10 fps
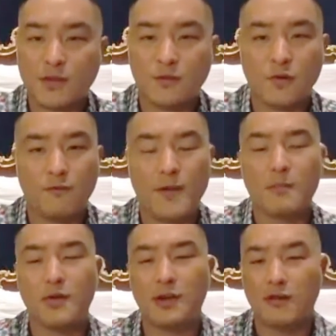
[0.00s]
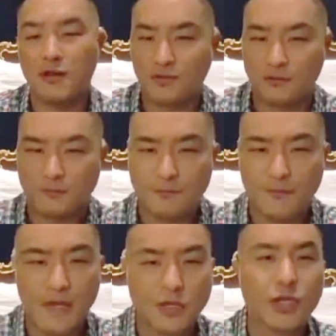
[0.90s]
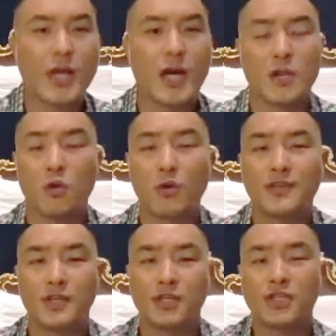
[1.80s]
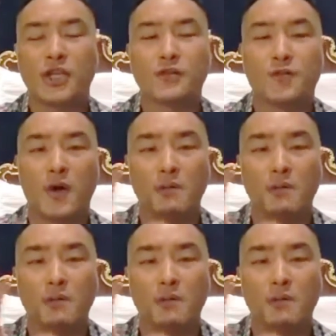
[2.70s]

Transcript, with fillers: In this month of November, there is a finishing anointing.